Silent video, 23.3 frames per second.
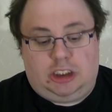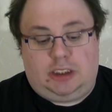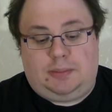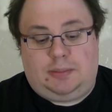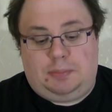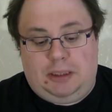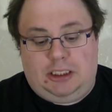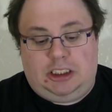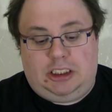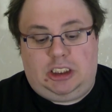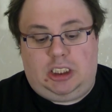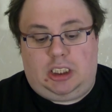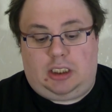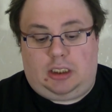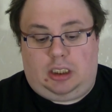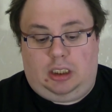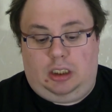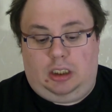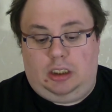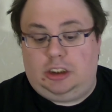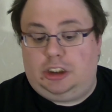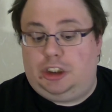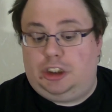Space
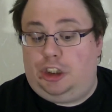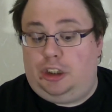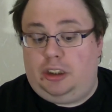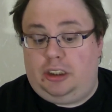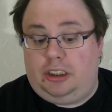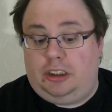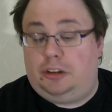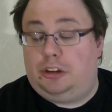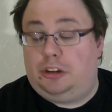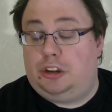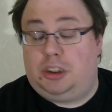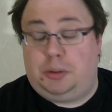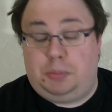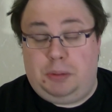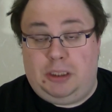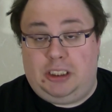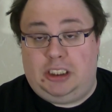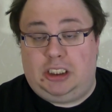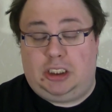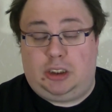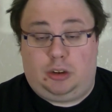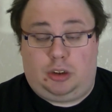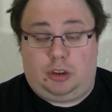Shuttle: A Journey into
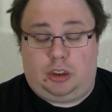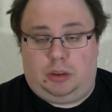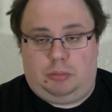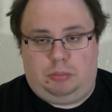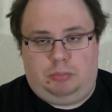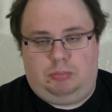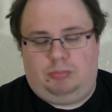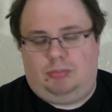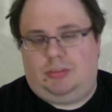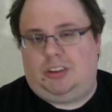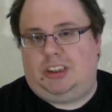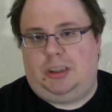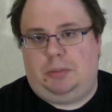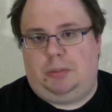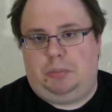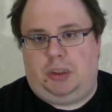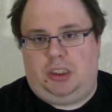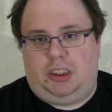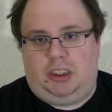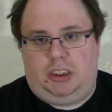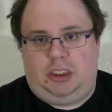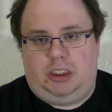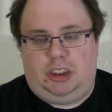Space, or
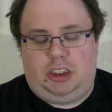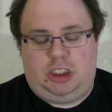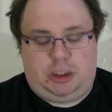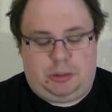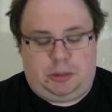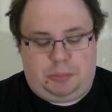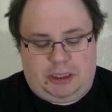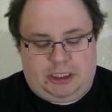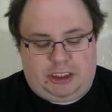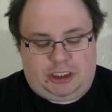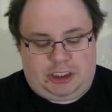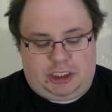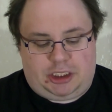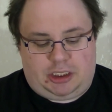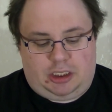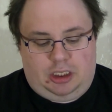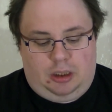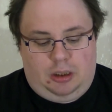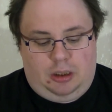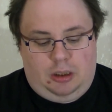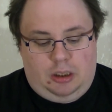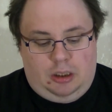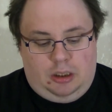simply Space
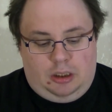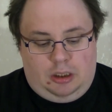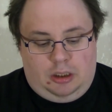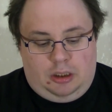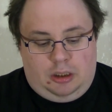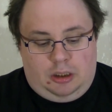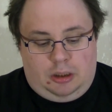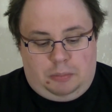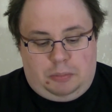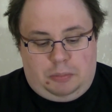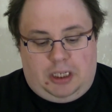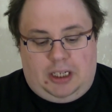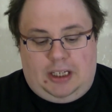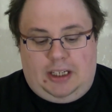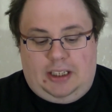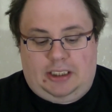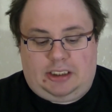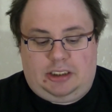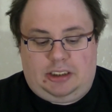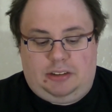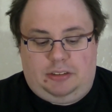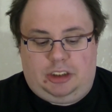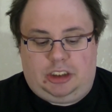Shuttle, by
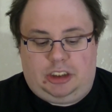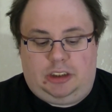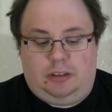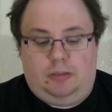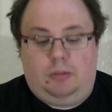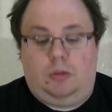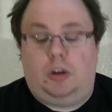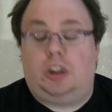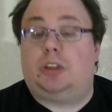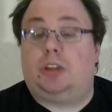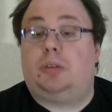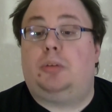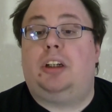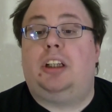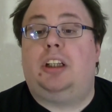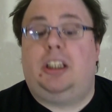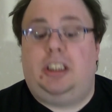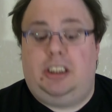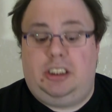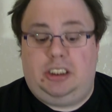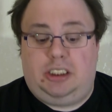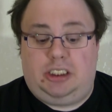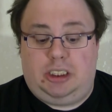Activision was
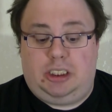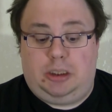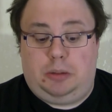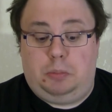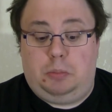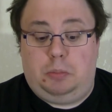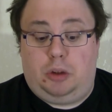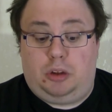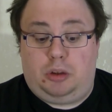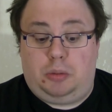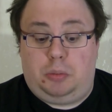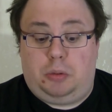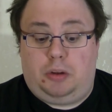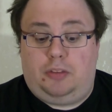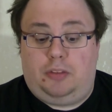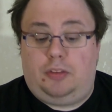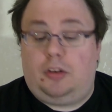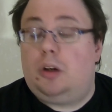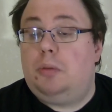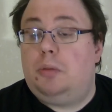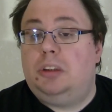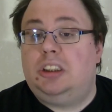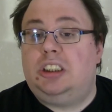released in multiple
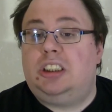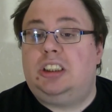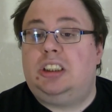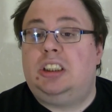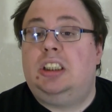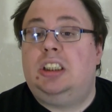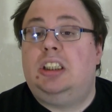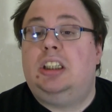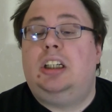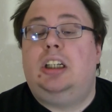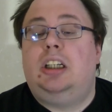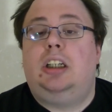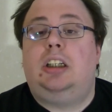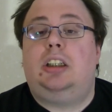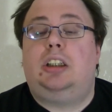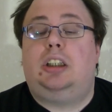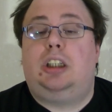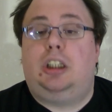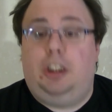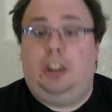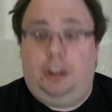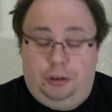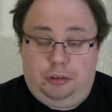formats,
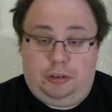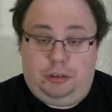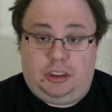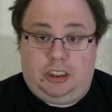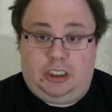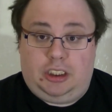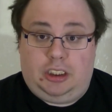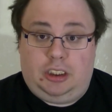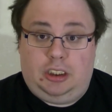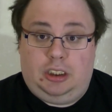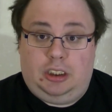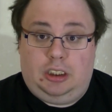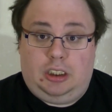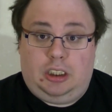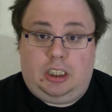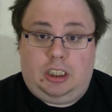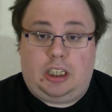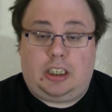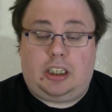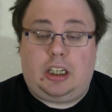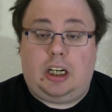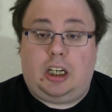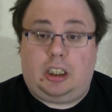including
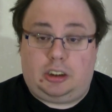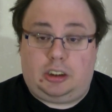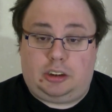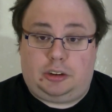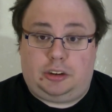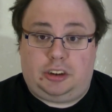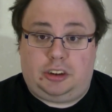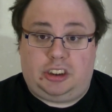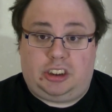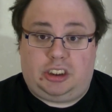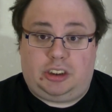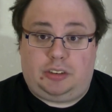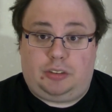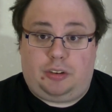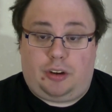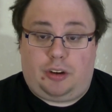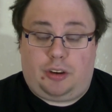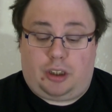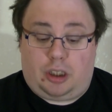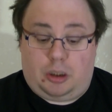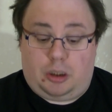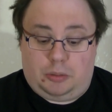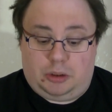a cartridge
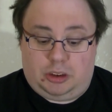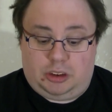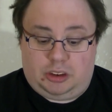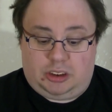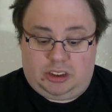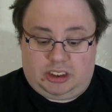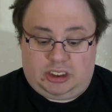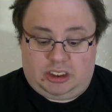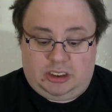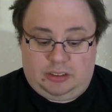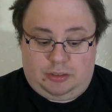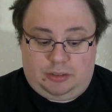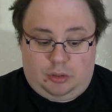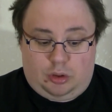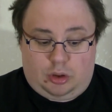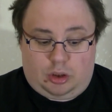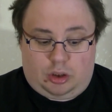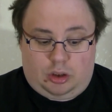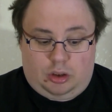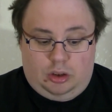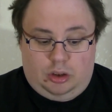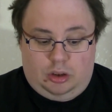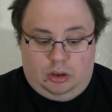for the Commodore
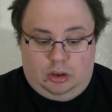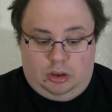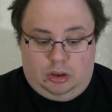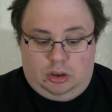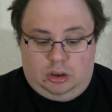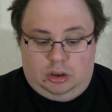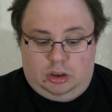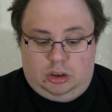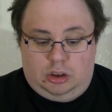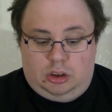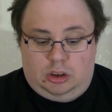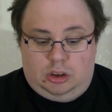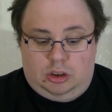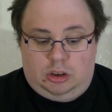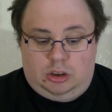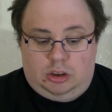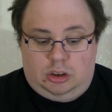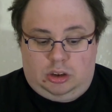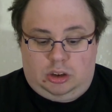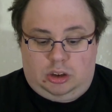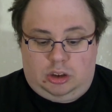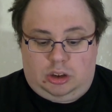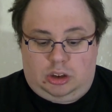64.
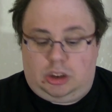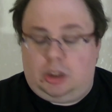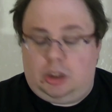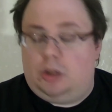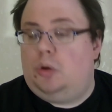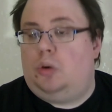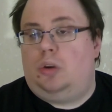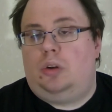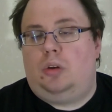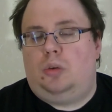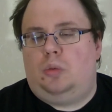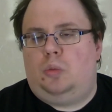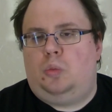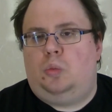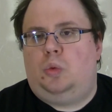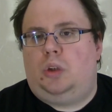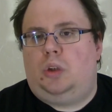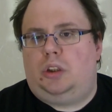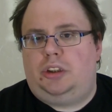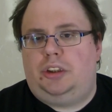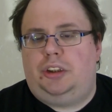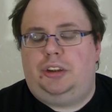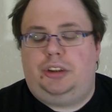So,
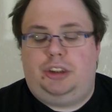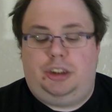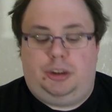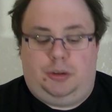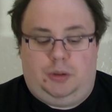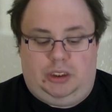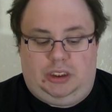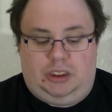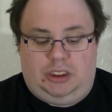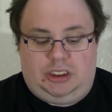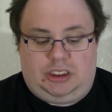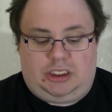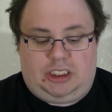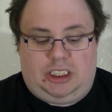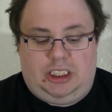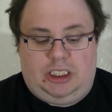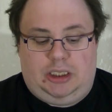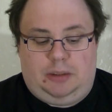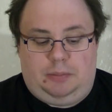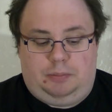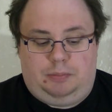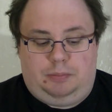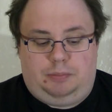what do you do in this
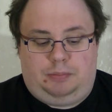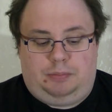game?